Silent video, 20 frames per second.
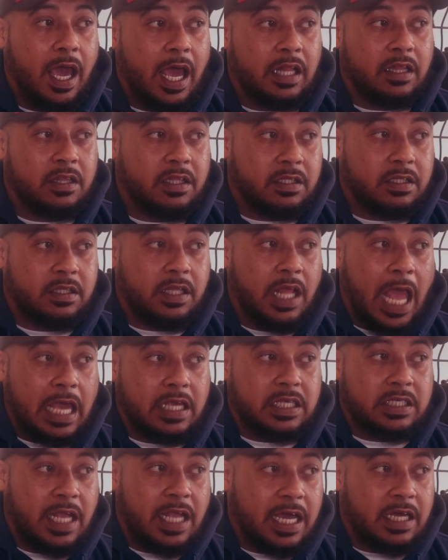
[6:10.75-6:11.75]
and
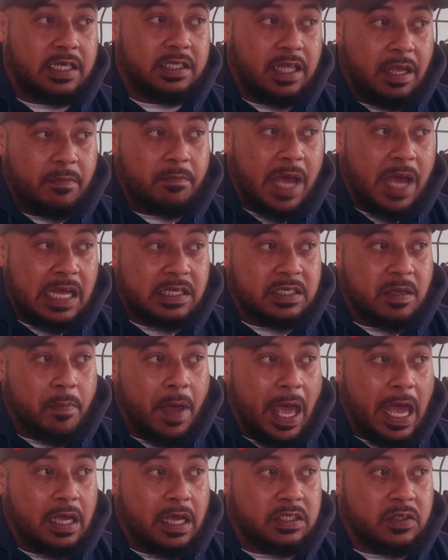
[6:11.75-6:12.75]
like stacks them back to
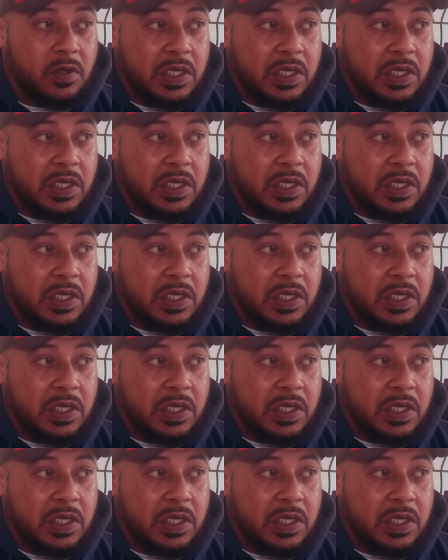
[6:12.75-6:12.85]
back.